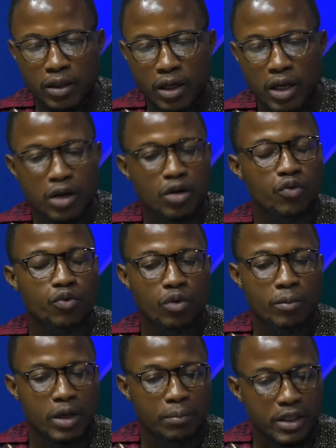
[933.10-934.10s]
the lack of
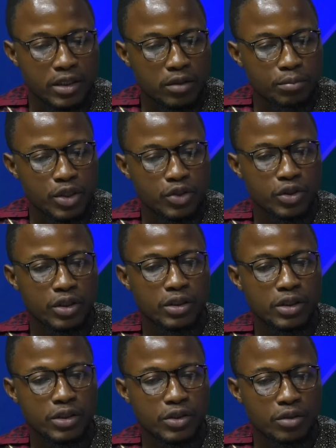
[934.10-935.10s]
women participation in
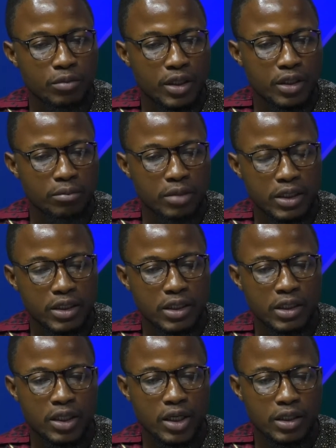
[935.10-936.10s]
decision-making bodies
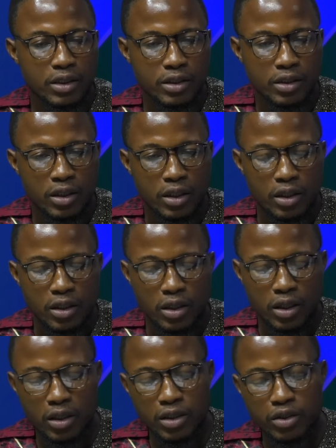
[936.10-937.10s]
in the country.
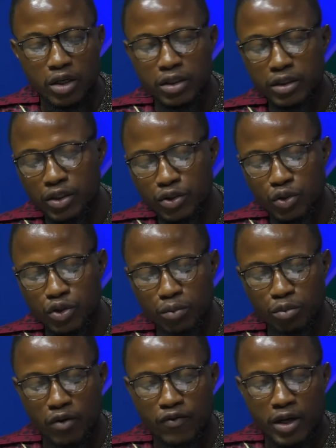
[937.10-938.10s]
And this
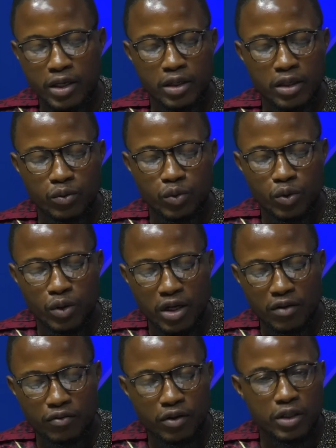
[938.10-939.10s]
constitution provided that we could
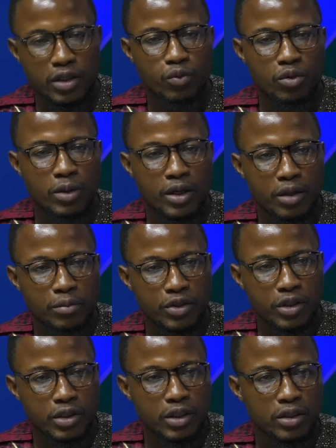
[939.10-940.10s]
have 14 women
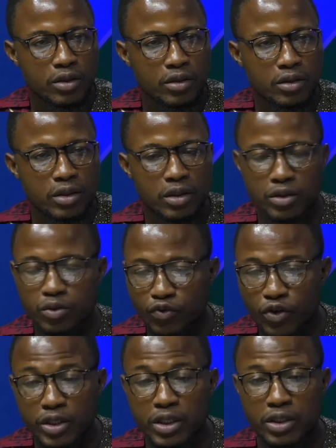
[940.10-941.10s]
represented. And
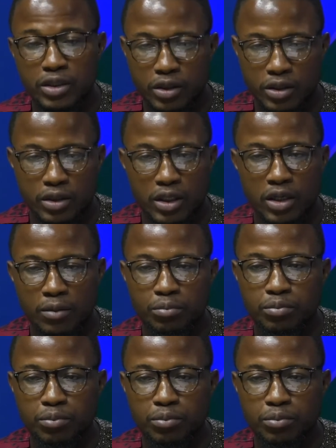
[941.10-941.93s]
14 seats that are,